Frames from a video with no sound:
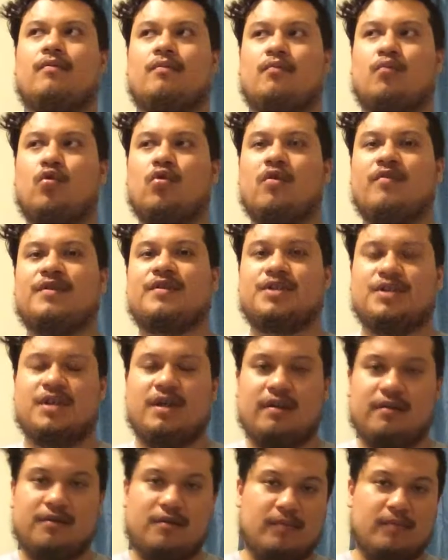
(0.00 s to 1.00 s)
more of a
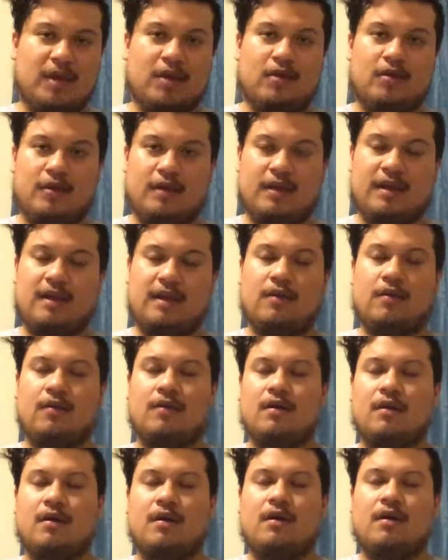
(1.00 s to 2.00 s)
chance to meet her here
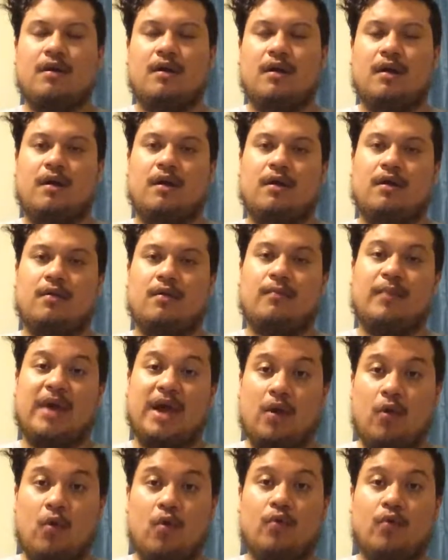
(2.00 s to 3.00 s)
back
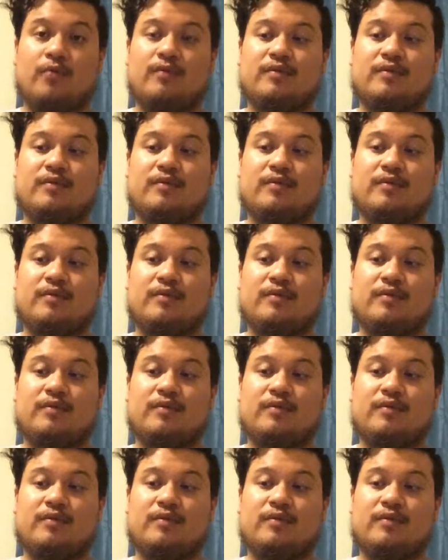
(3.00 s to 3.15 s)
home.